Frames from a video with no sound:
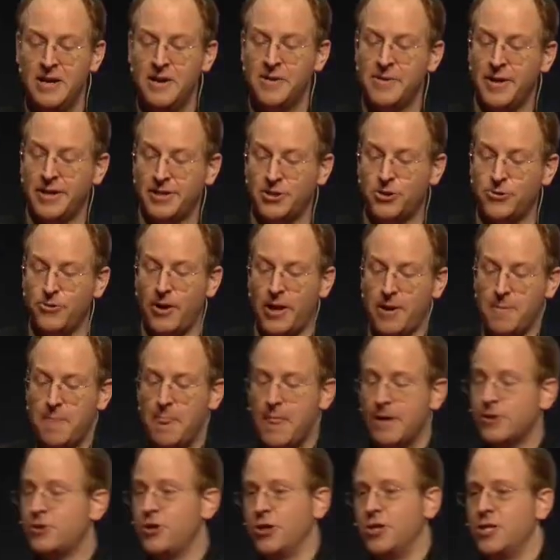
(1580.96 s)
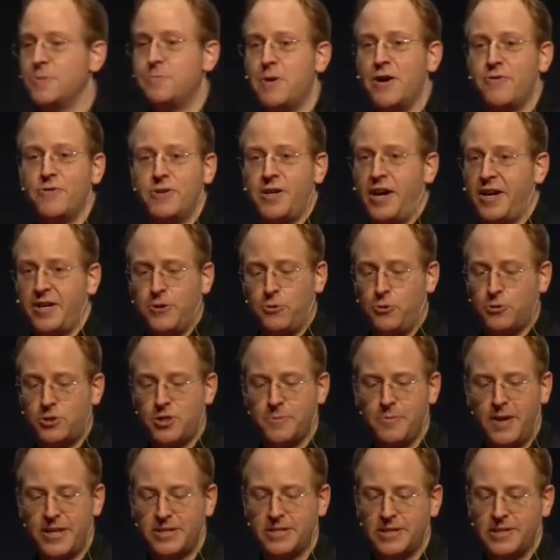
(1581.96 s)
That's great. Turned up overnight
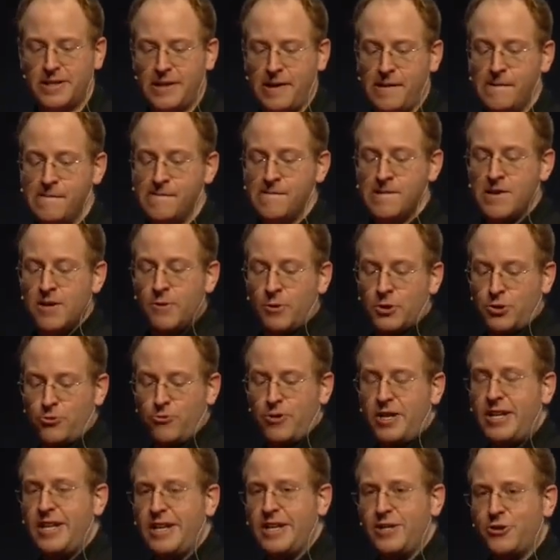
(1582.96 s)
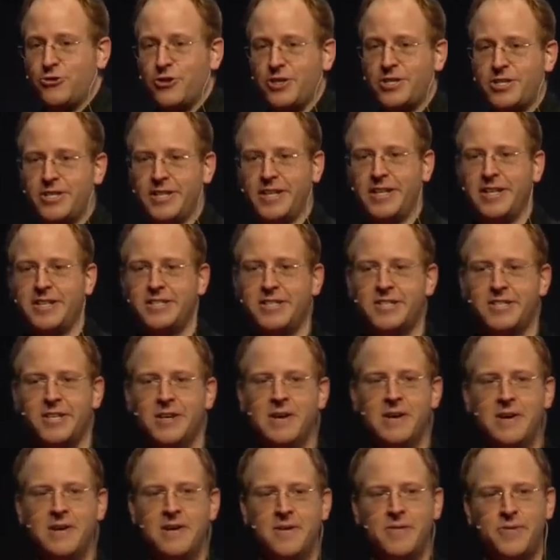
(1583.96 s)
automatically. What's really interesting is
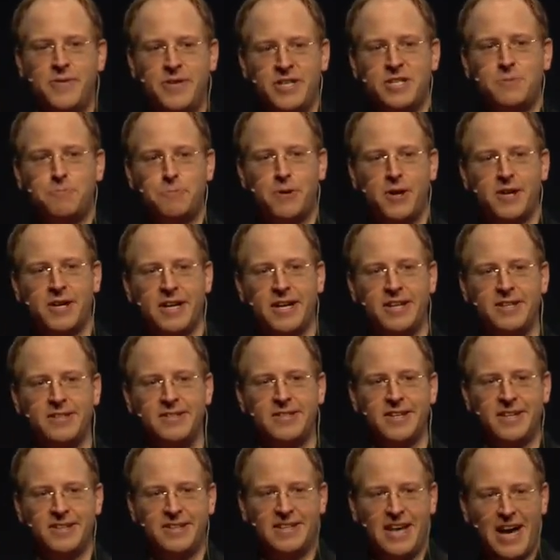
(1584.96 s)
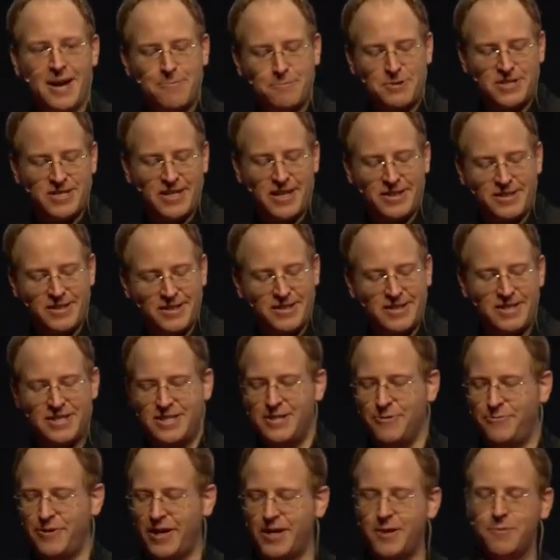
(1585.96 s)
this plugin and the AMP standard is
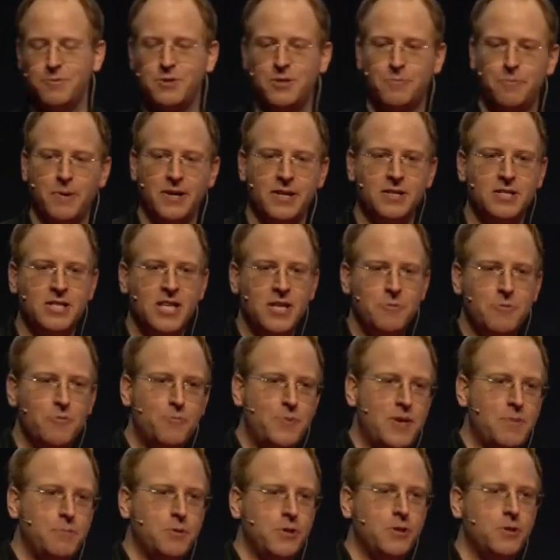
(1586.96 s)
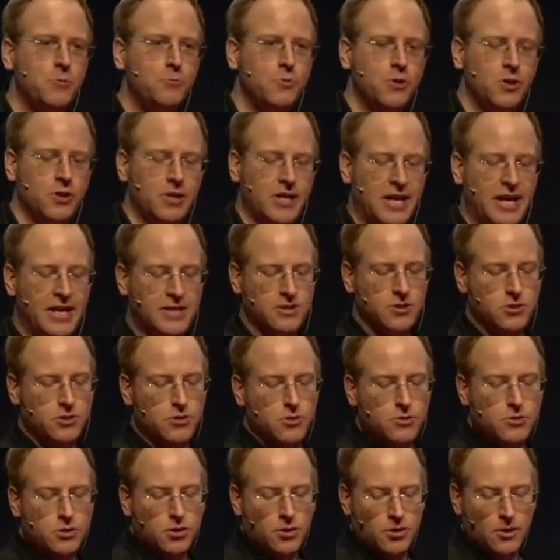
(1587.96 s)
developed by a team of people who work at
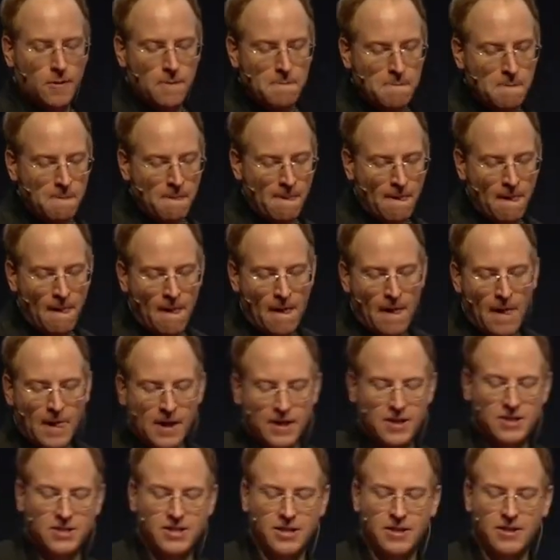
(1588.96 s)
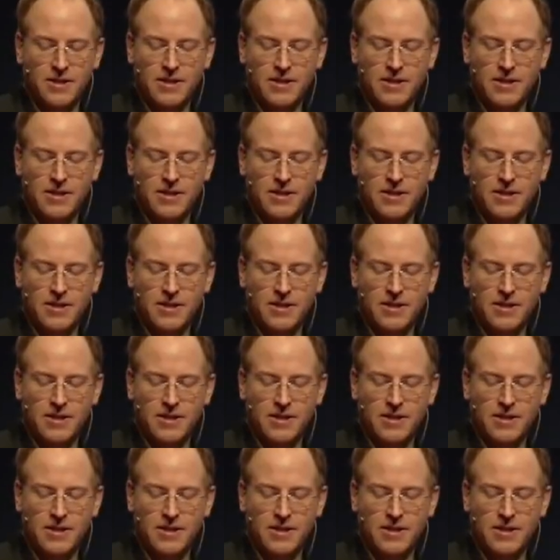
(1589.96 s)
Google. Consider